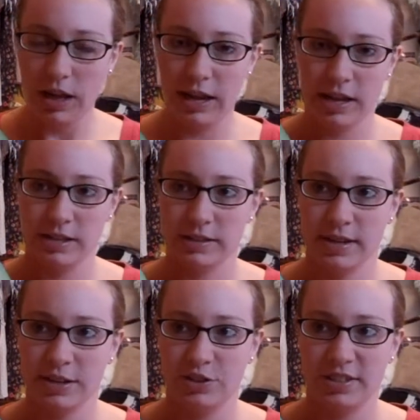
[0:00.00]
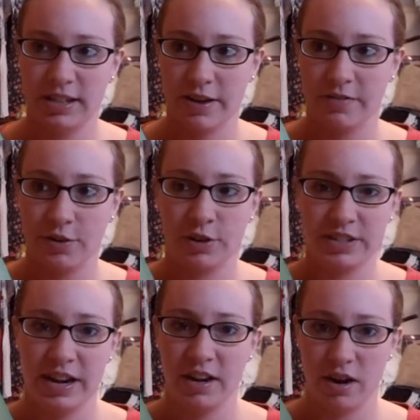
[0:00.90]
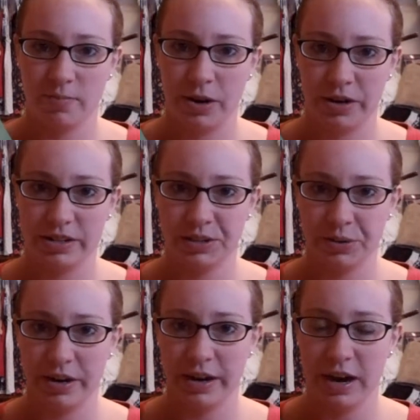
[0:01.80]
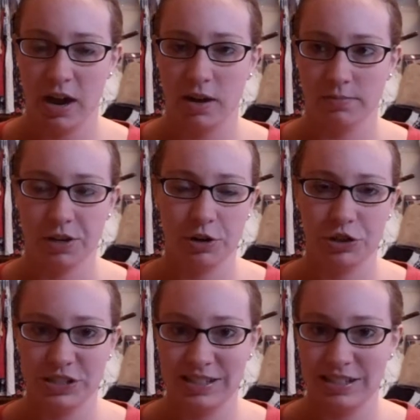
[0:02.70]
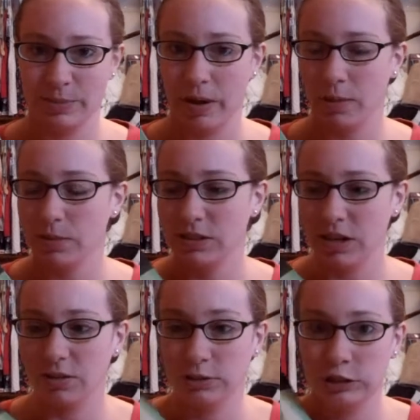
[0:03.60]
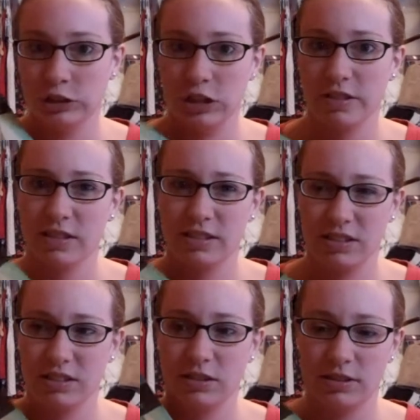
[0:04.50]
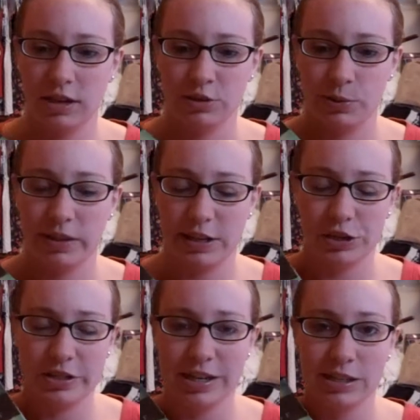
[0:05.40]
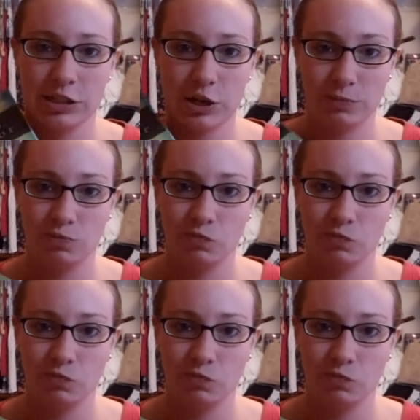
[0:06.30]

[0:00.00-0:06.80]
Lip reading: and it's just kind of her take on Mary's story, you know, Jesus' mom, so this sounds really interesting, so